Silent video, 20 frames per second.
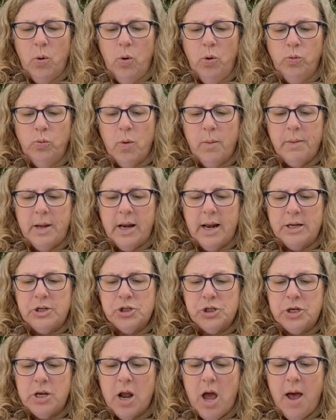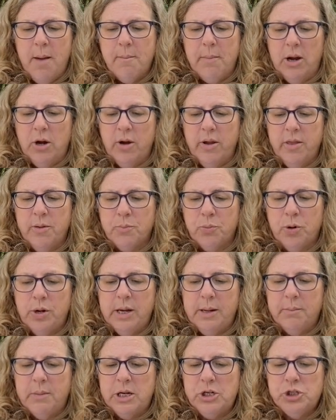old woman I should not marry the
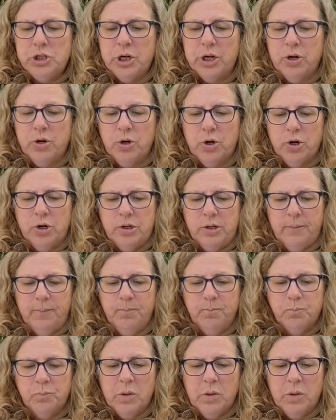pretty Munchkin girl.